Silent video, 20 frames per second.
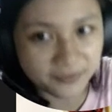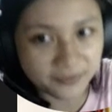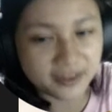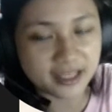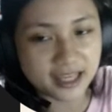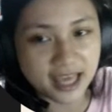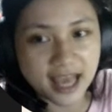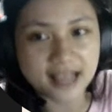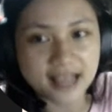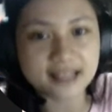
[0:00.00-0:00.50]

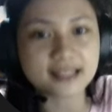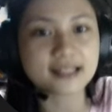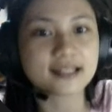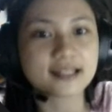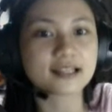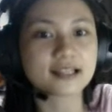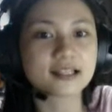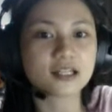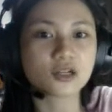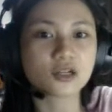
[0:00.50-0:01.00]
Yes, it
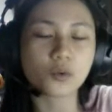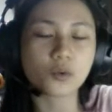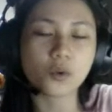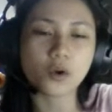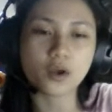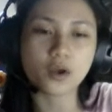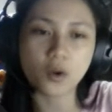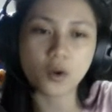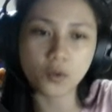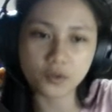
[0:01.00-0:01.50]
has its
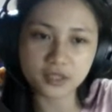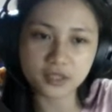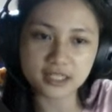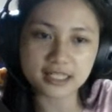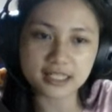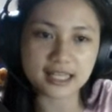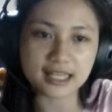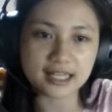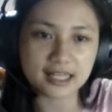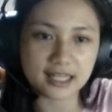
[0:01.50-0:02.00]
own
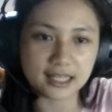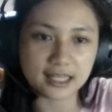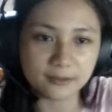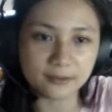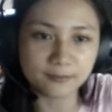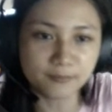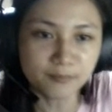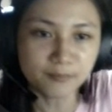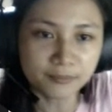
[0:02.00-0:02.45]
DNA.